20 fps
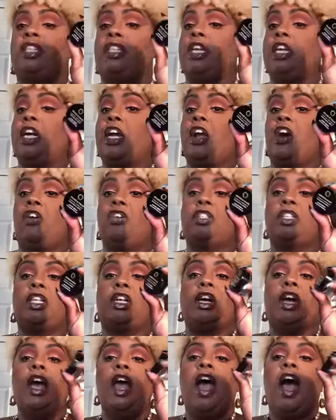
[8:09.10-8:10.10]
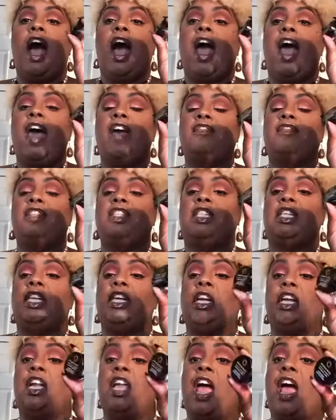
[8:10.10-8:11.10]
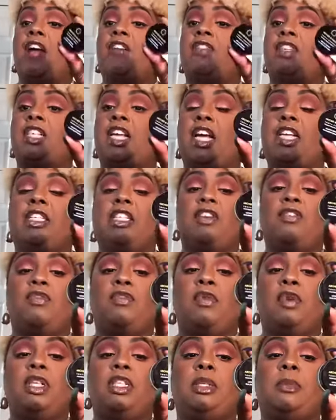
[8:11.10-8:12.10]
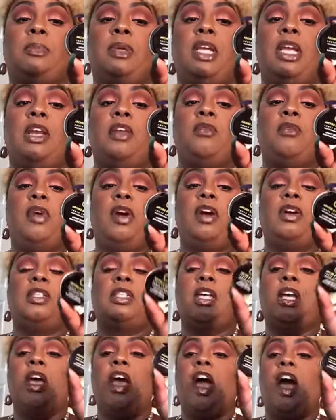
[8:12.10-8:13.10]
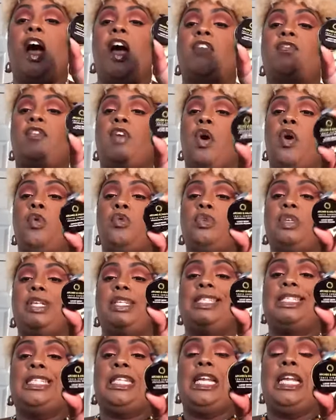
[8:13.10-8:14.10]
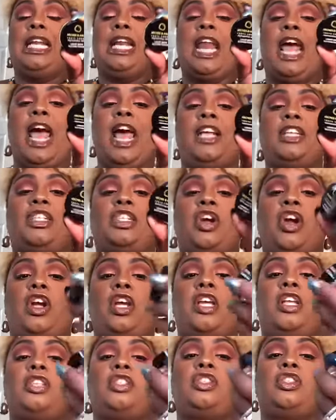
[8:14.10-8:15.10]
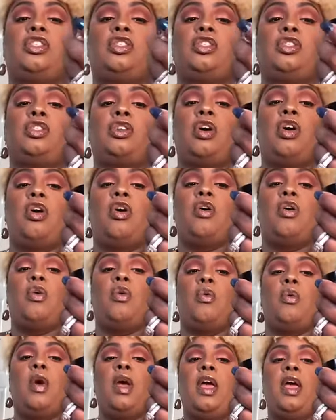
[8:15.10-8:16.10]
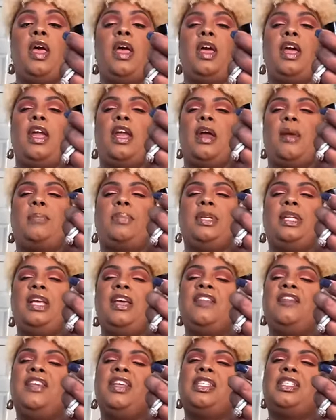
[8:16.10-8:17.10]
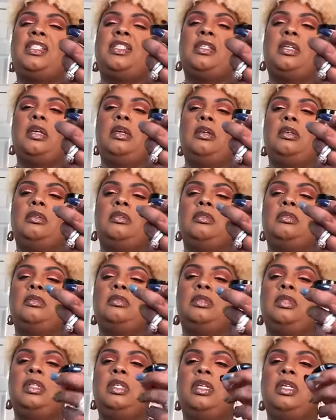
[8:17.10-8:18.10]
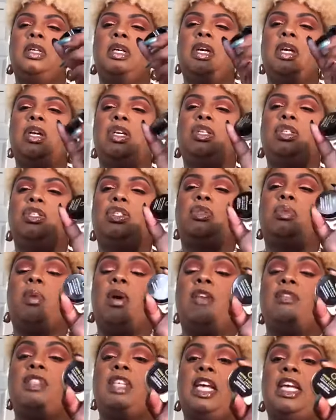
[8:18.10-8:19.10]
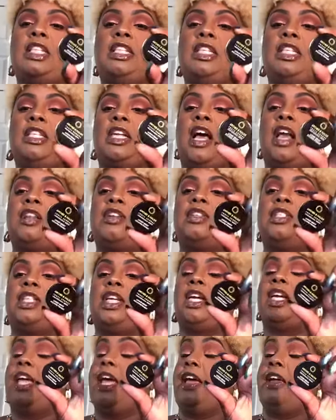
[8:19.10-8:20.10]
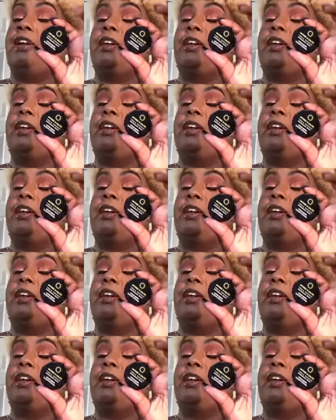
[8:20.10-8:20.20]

it at Ulta. I haven't seen any advertising for it to be anywhere else. I've only seen it at Target. So, and I believe it's $12 to $18. Again,